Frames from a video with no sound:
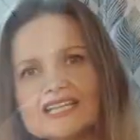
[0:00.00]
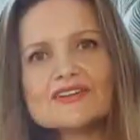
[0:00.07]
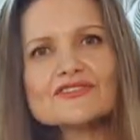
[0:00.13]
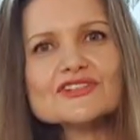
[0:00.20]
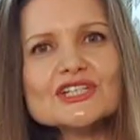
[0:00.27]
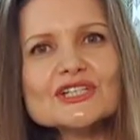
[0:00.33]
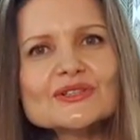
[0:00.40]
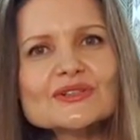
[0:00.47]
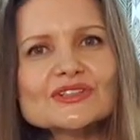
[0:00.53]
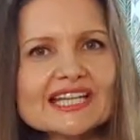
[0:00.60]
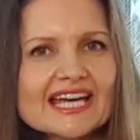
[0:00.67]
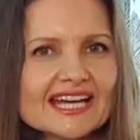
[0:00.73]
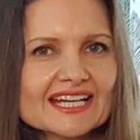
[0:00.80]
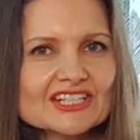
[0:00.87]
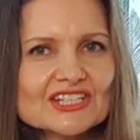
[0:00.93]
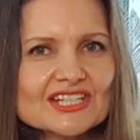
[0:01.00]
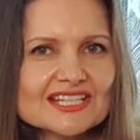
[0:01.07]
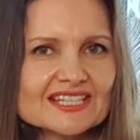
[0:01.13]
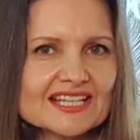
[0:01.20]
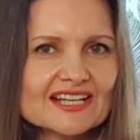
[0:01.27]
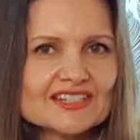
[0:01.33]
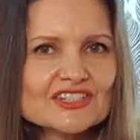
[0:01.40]
If she looked
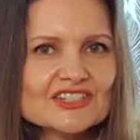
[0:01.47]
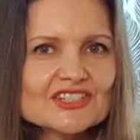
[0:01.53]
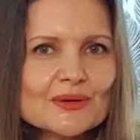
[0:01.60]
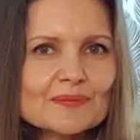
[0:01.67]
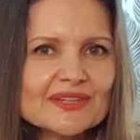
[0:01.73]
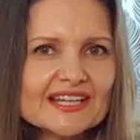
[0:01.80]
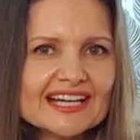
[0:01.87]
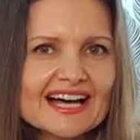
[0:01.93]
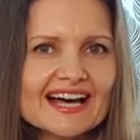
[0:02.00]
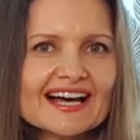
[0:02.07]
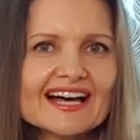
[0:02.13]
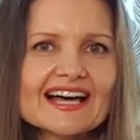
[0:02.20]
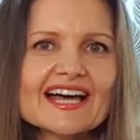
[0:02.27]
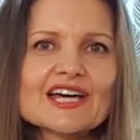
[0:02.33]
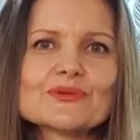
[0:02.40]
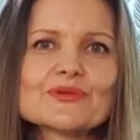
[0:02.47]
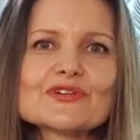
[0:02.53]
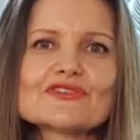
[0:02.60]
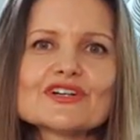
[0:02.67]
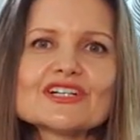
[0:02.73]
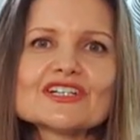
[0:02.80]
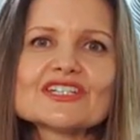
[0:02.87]
anxious, I'd stop the car and
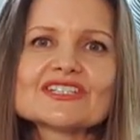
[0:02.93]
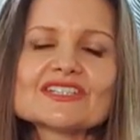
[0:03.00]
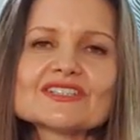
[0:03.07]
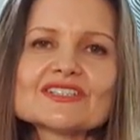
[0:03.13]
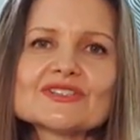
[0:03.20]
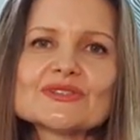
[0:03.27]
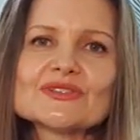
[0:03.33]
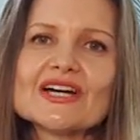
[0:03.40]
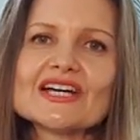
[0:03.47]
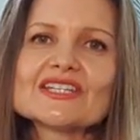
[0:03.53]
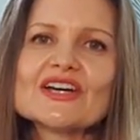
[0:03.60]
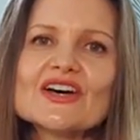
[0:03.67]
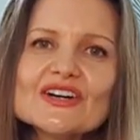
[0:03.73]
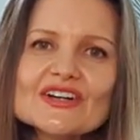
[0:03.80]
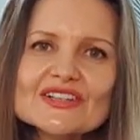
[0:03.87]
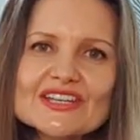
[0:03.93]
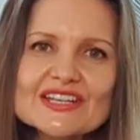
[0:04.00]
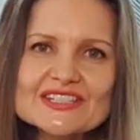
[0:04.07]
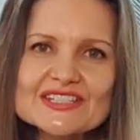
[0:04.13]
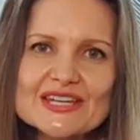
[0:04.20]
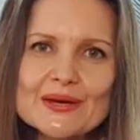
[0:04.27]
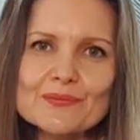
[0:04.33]
revert to an
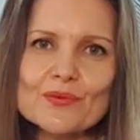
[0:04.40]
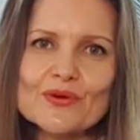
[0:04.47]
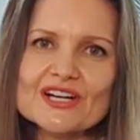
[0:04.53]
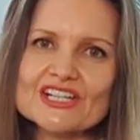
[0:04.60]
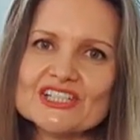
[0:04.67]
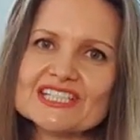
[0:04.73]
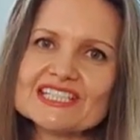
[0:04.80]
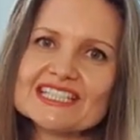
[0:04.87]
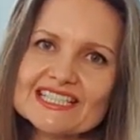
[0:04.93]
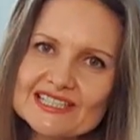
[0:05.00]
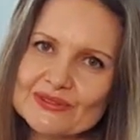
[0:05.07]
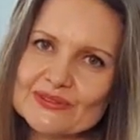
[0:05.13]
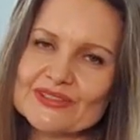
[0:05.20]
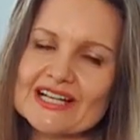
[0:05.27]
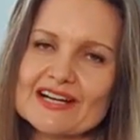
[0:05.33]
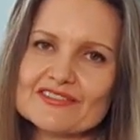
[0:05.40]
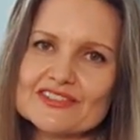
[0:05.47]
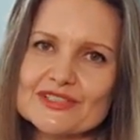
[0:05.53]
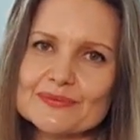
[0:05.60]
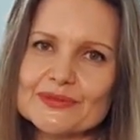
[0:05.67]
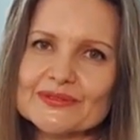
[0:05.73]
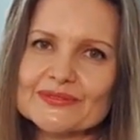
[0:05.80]
earlier step where she did look
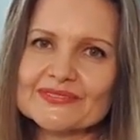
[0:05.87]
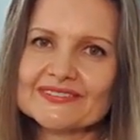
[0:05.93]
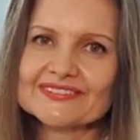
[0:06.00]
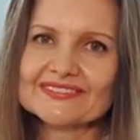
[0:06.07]
comfortable.